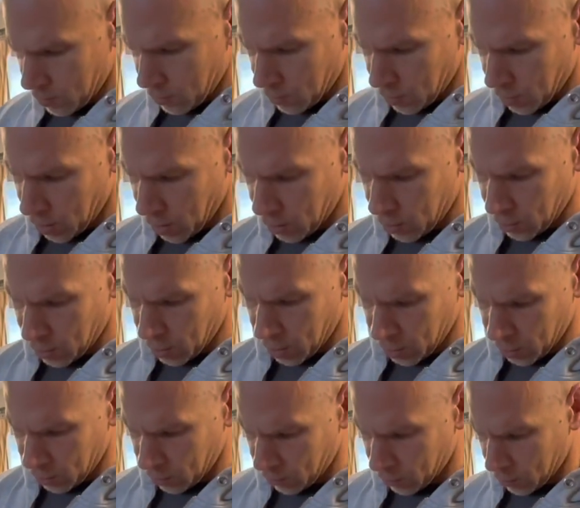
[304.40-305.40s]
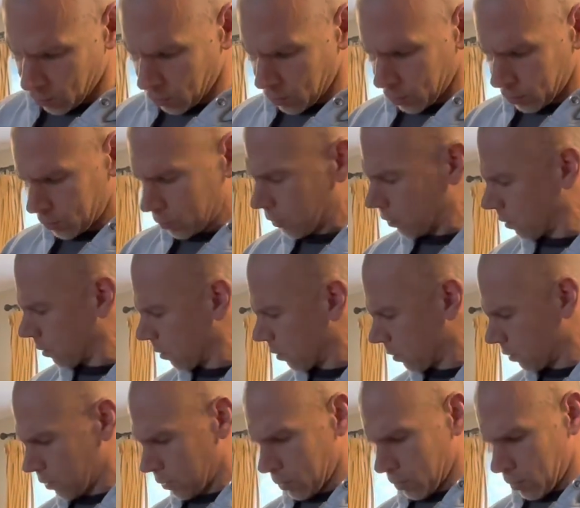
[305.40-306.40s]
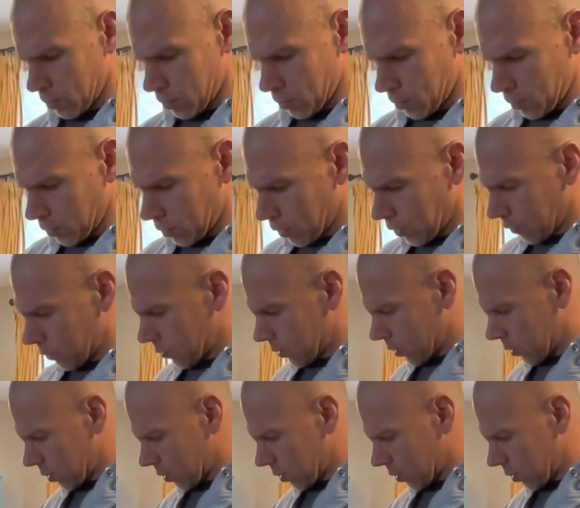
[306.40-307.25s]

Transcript: handy dandy grill that gives